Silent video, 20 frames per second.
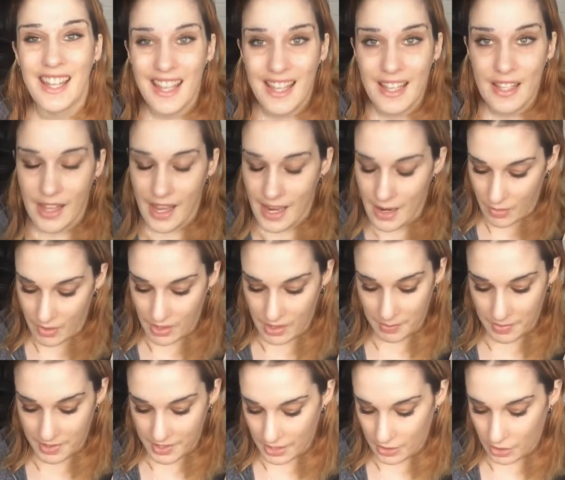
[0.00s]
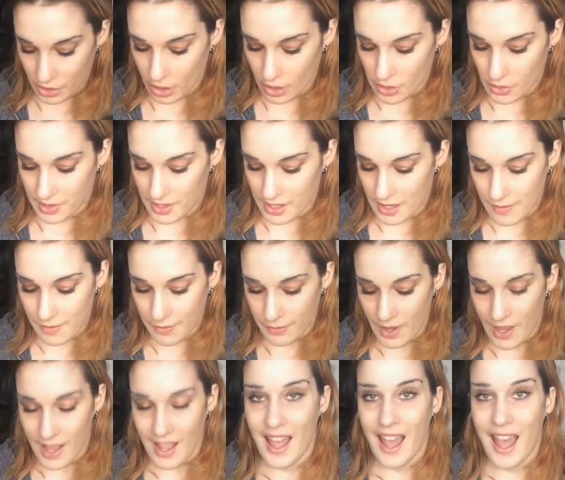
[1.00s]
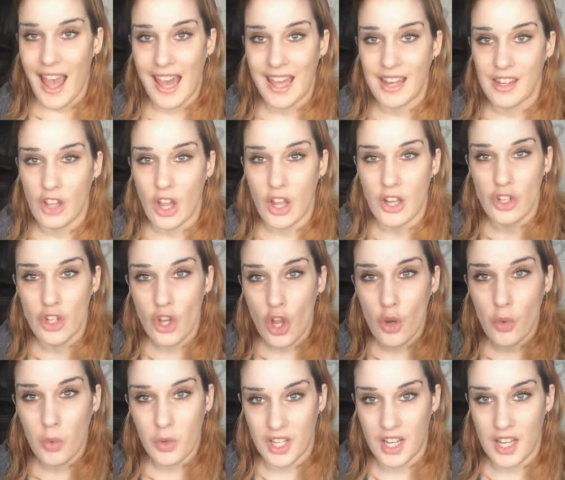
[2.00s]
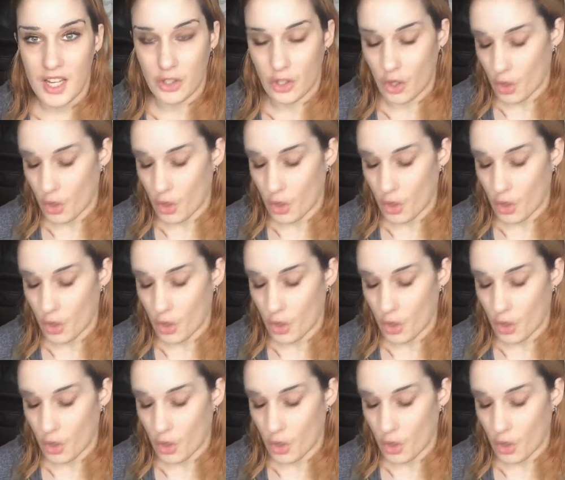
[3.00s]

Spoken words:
is a Christmas exclusive, and I know what it is